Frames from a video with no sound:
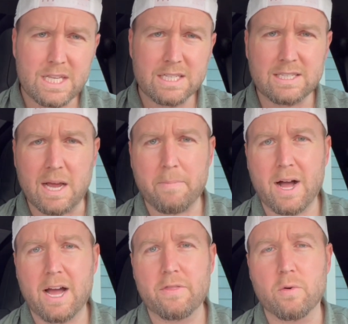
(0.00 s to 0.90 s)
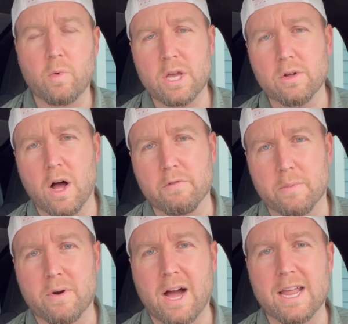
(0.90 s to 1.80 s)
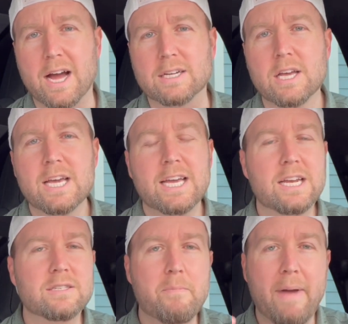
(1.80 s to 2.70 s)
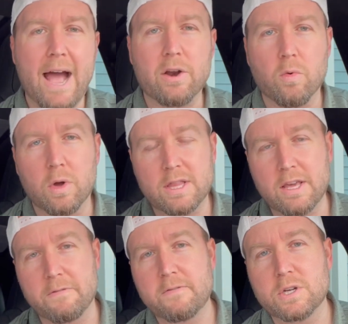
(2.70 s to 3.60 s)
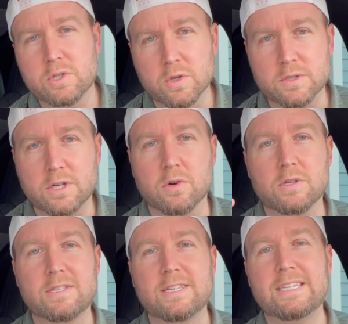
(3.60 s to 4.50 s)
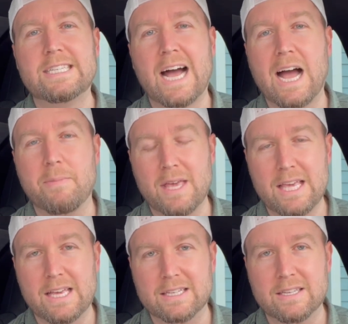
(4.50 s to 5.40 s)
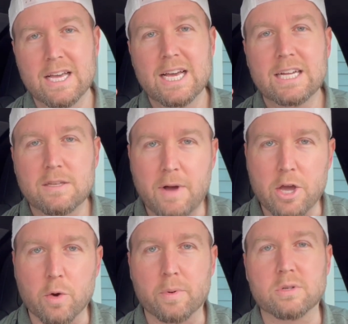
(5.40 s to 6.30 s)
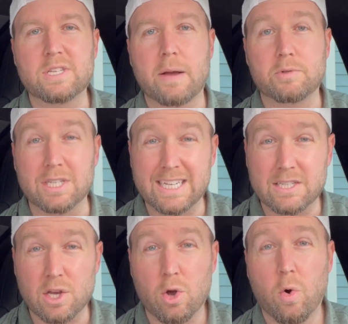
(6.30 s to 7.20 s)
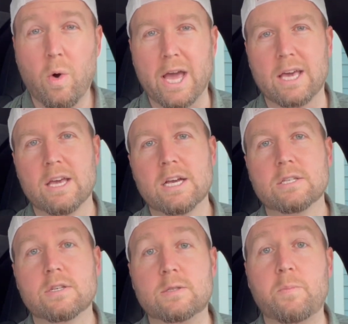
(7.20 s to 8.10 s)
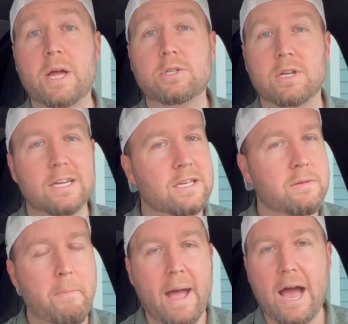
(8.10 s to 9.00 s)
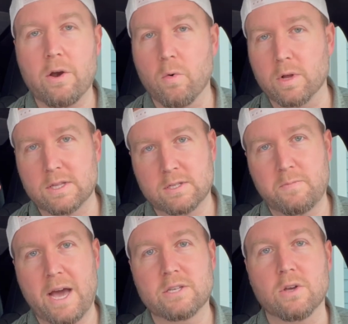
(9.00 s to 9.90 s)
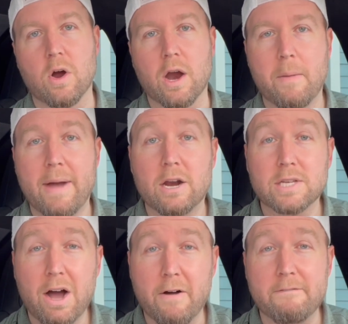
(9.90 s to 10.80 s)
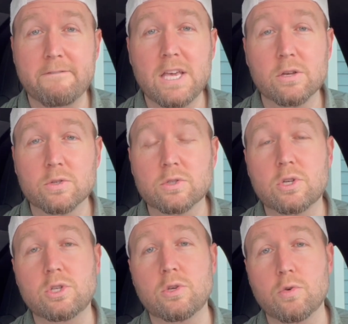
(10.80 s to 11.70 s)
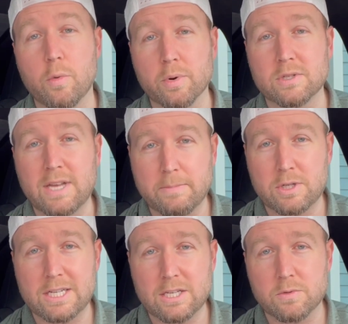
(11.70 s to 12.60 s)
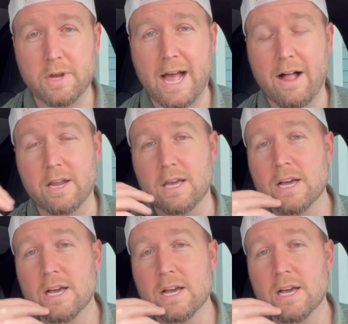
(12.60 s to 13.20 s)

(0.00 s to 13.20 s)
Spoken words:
step behind the wheel of a product, it doesn't matter what the official 0 to 60 time is. It's about your perception. Is it quick? Suspension. It doesn't matter what the specs are. It matters how it feels to you. Perception is reality.